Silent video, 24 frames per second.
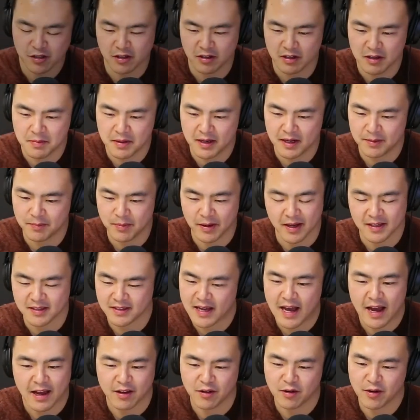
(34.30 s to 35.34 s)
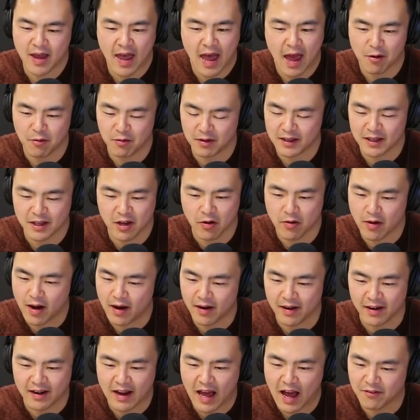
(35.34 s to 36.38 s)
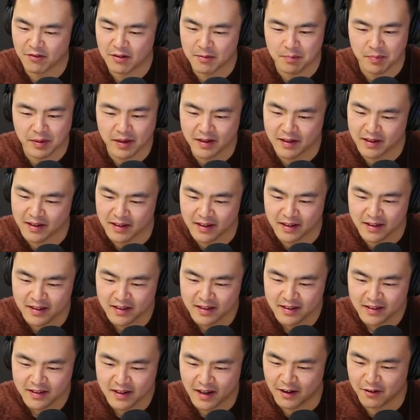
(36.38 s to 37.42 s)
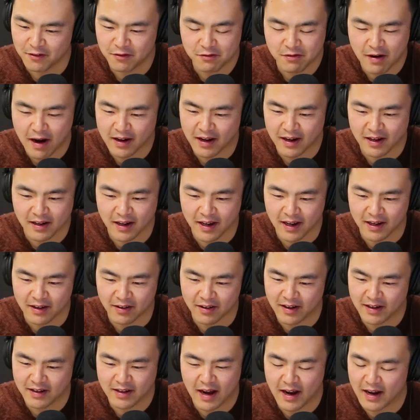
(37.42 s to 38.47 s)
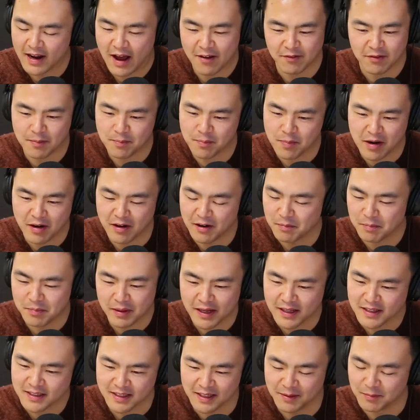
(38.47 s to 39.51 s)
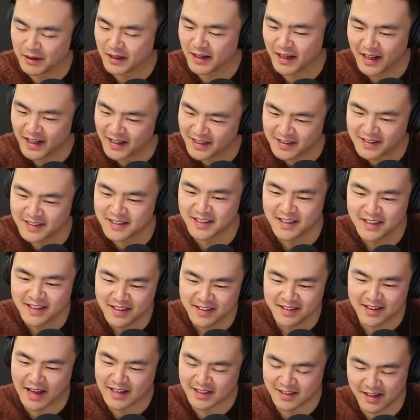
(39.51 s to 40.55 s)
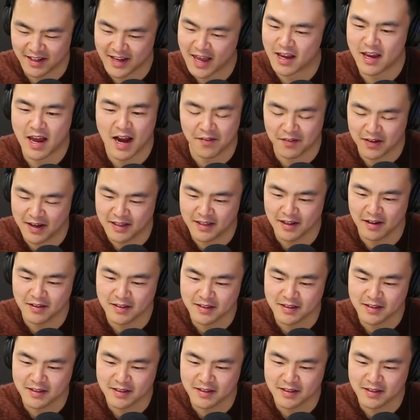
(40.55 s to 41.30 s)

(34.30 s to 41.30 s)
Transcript: are limited? Because yeah, you can't really go out and have a beer on Friday night and not have a beer and pizza because that's going to kick you out of ketosis.